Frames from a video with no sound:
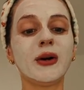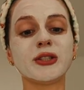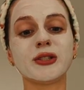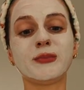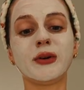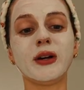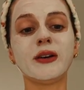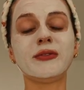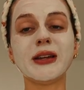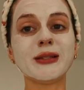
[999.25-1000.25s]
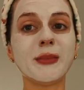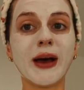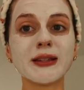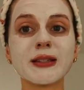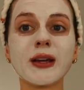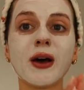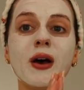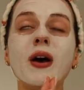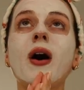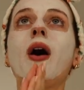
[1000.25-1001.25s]
I just put a face mask
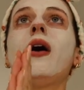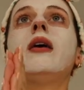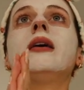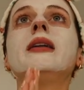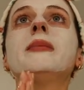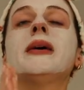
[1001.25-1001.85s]
on